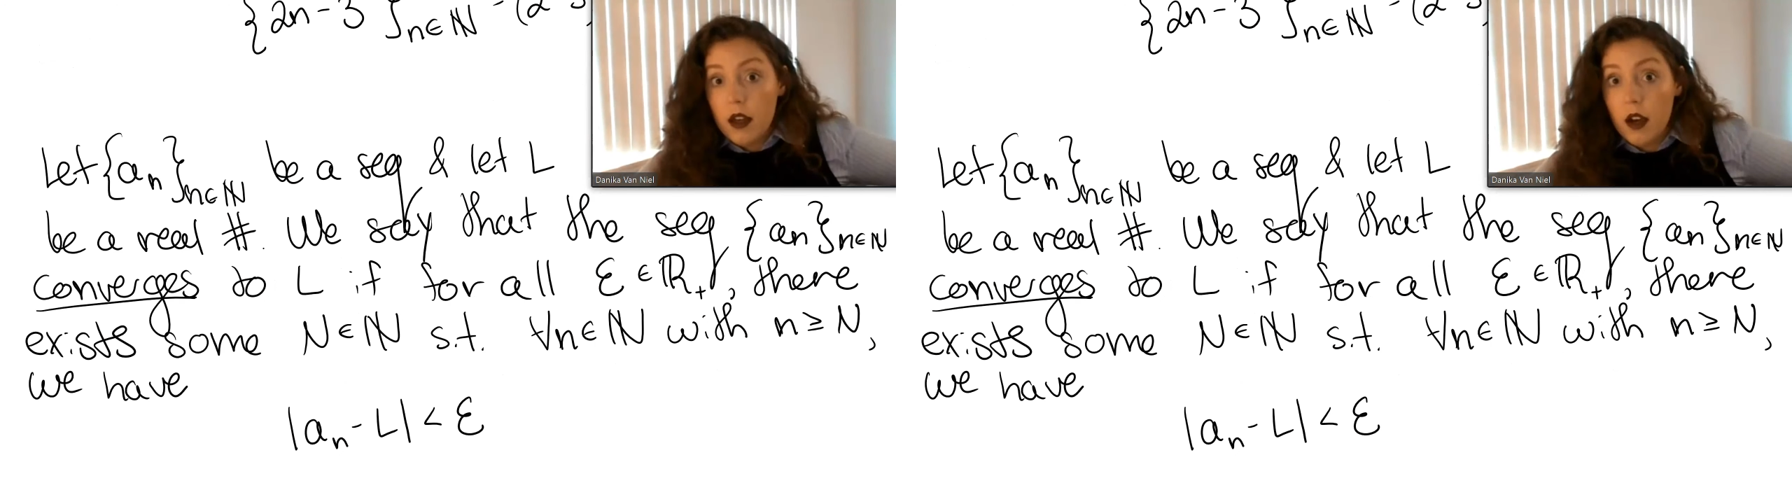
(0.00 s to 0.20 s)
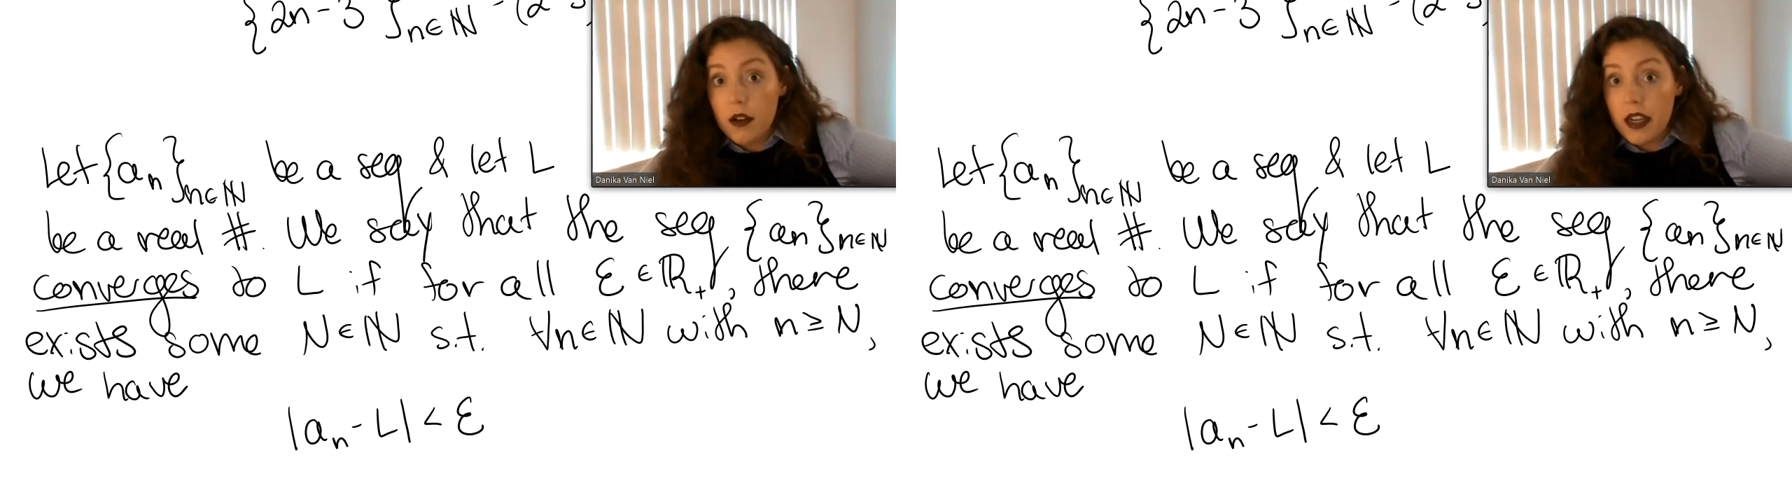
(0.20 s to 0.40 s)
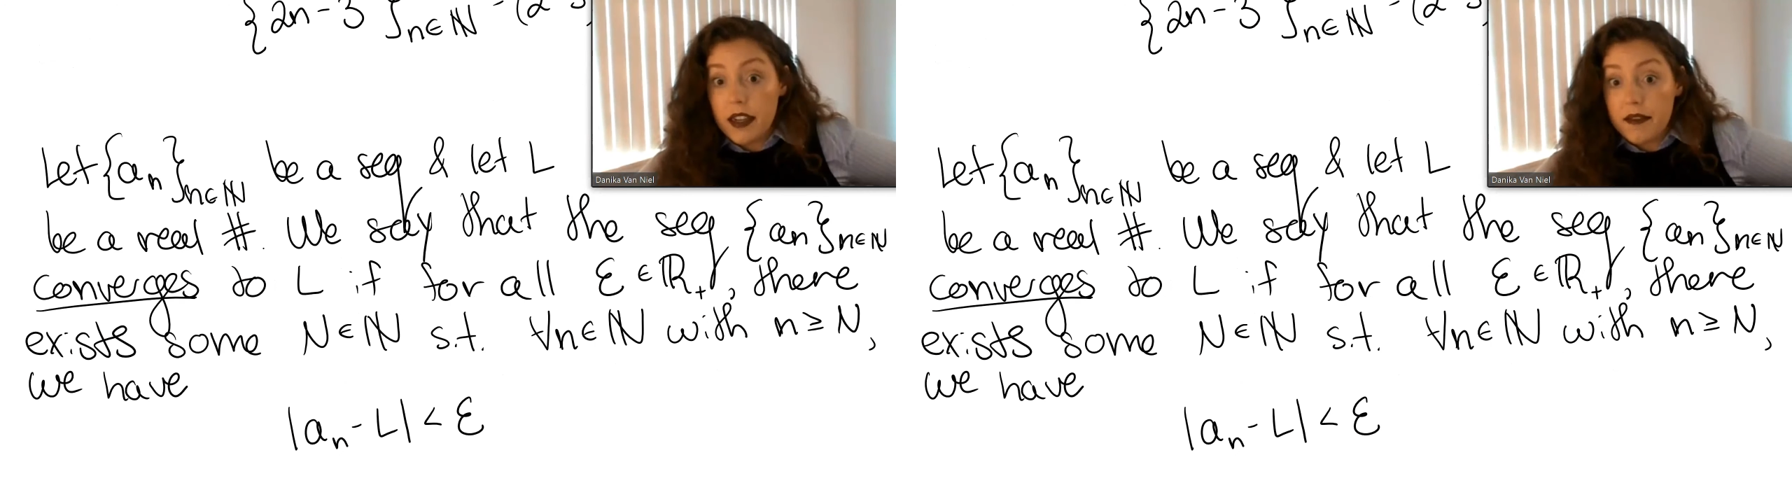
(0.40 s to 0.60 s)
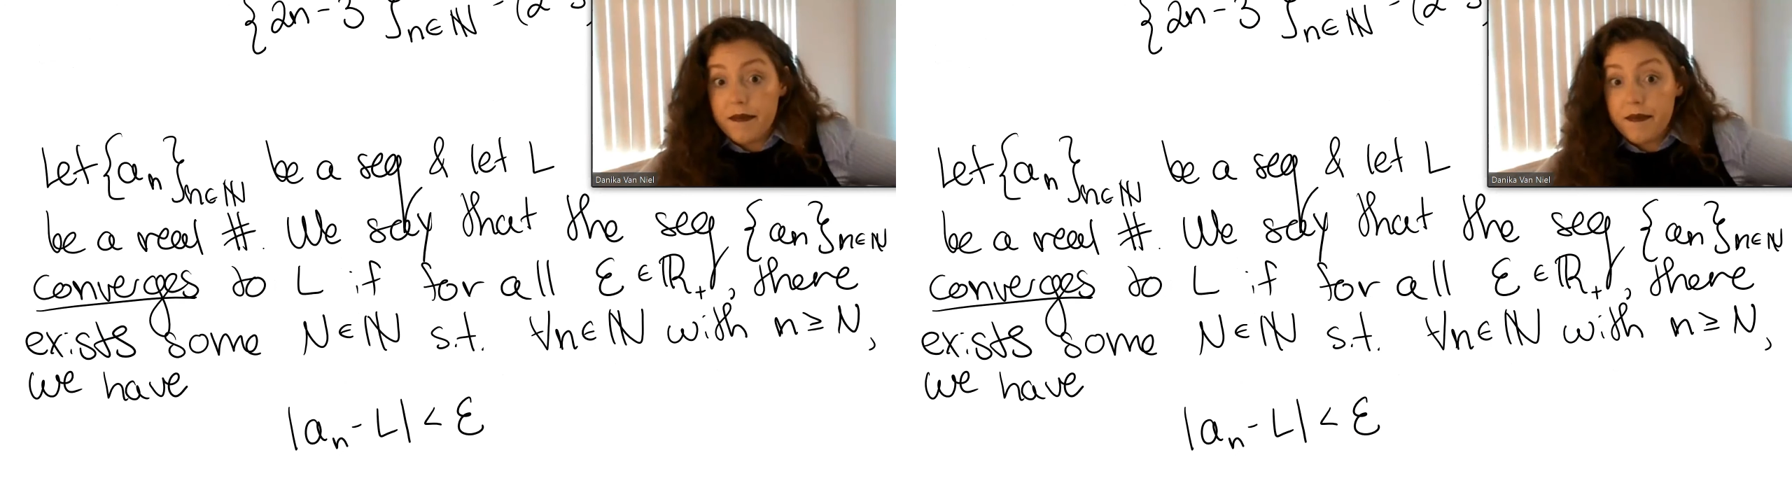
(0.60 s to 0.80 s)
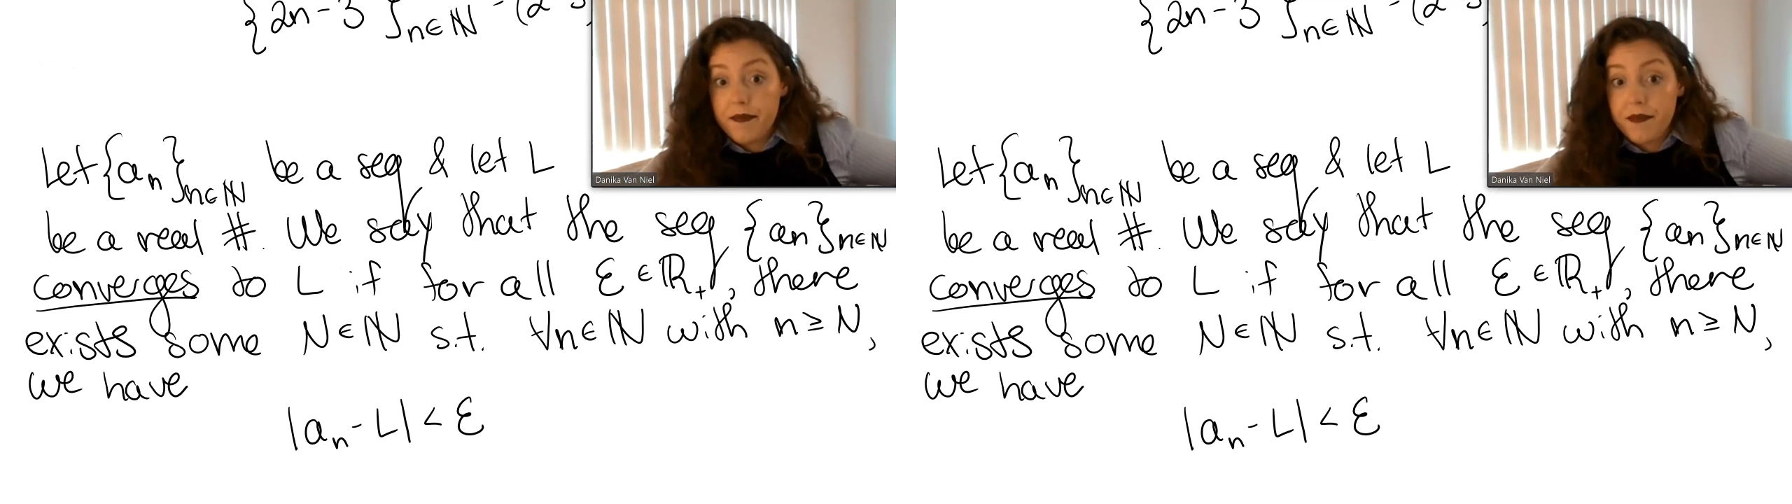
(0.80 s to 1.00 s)
Okay,
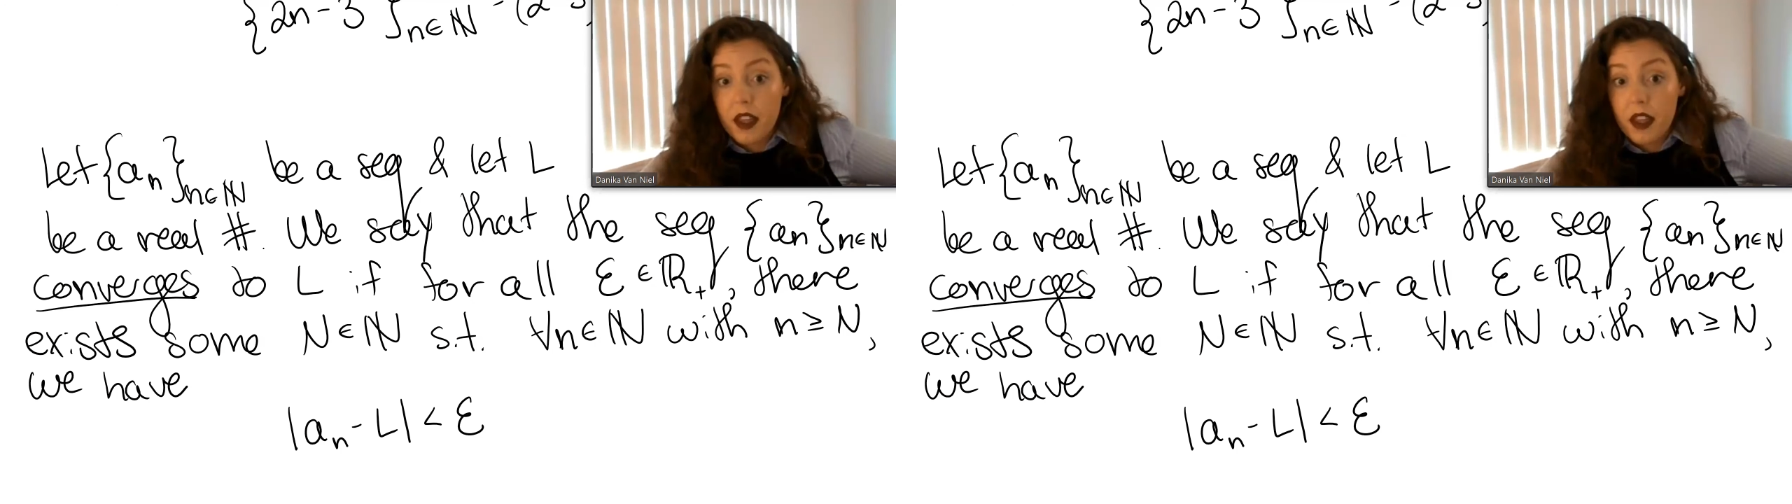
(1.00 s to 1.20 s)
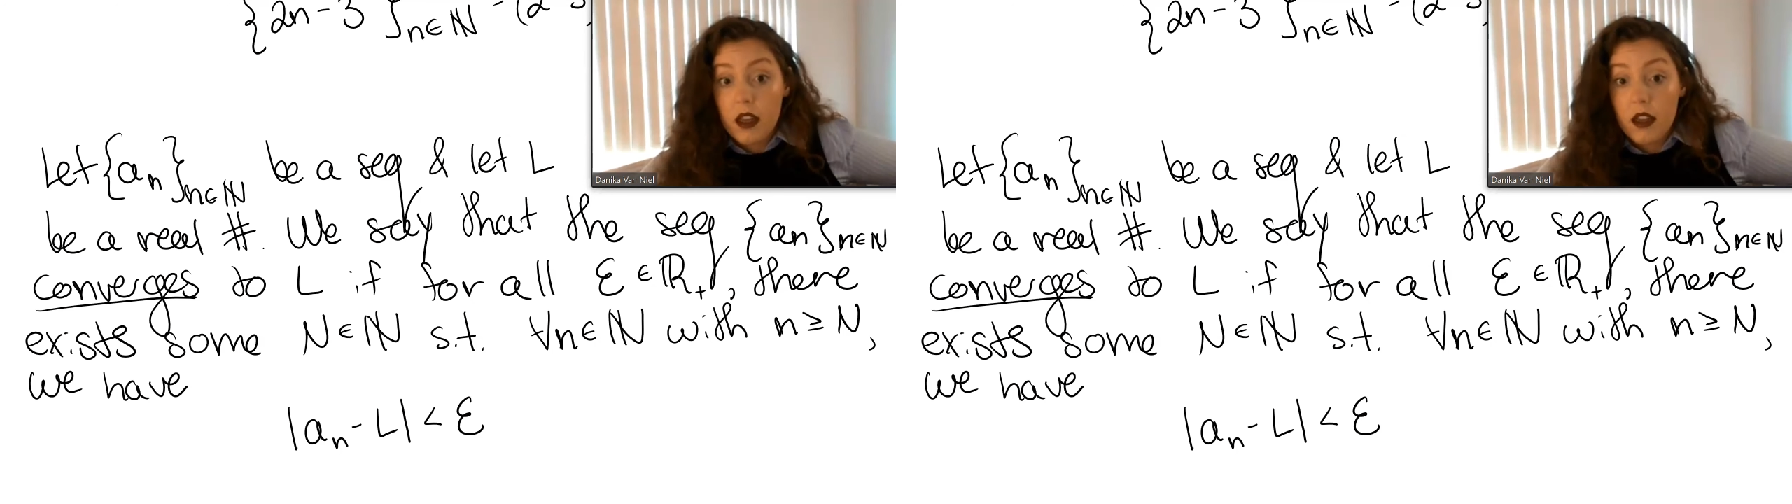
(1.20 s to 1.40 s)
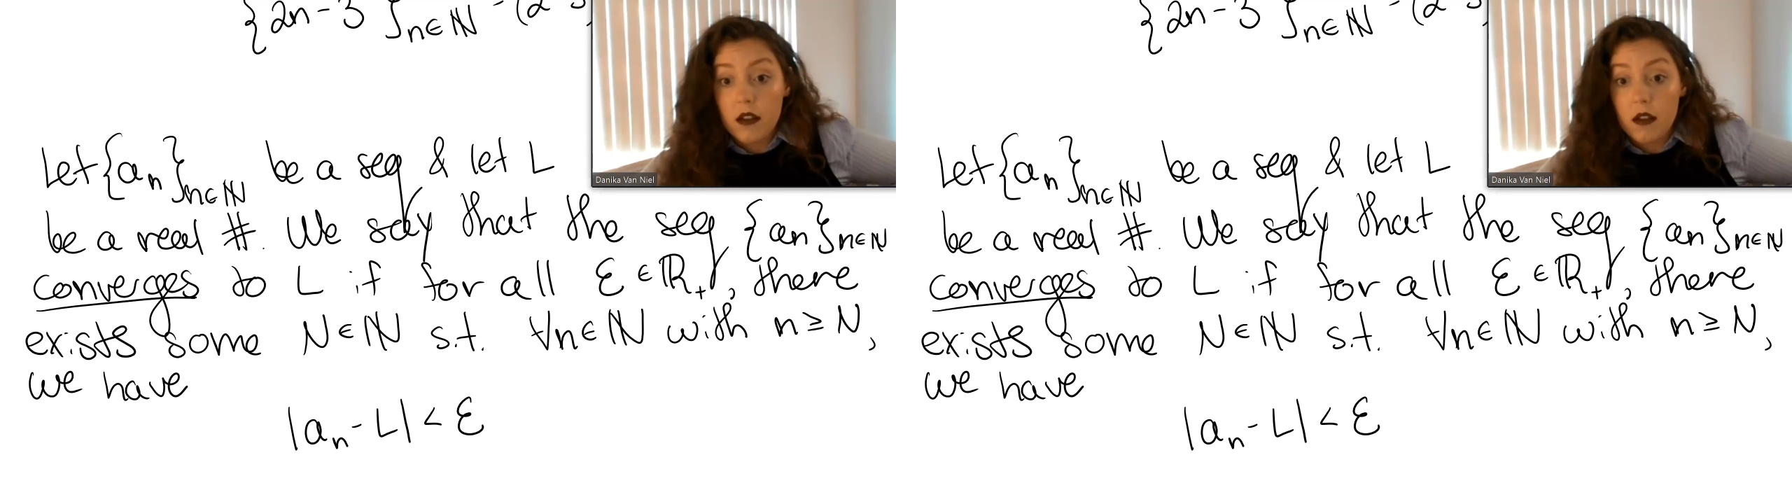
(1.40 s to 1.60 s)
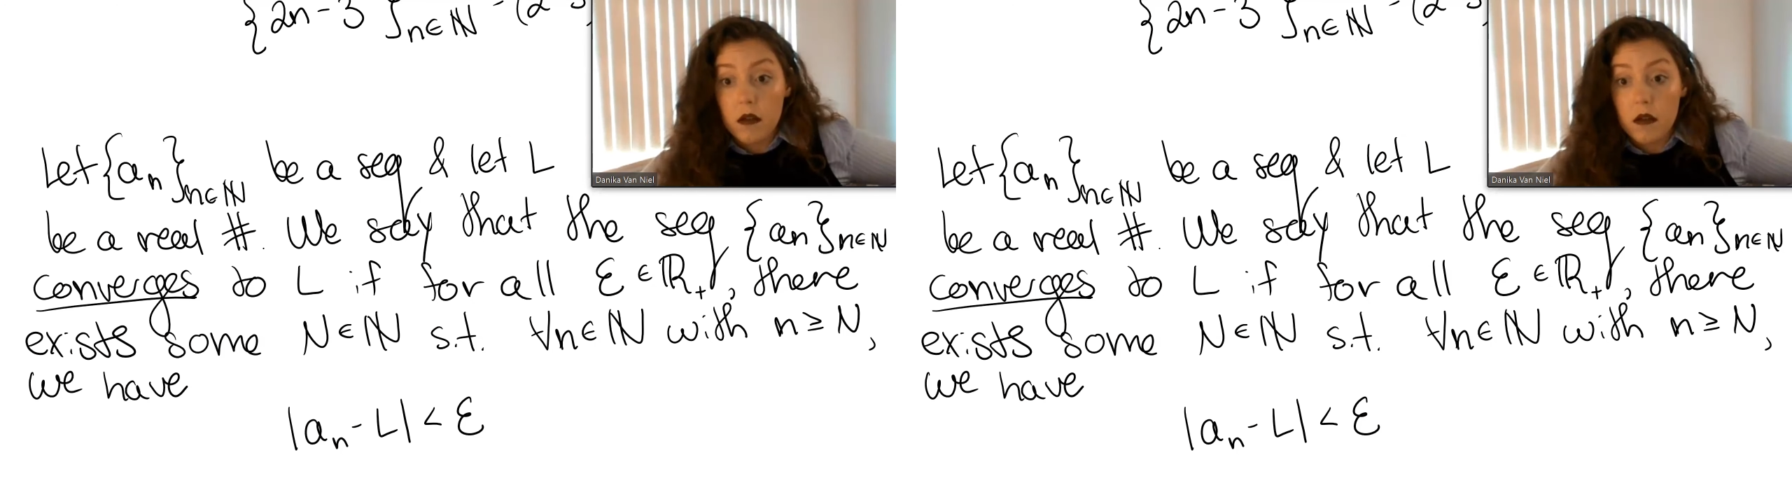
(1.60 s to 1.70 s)
so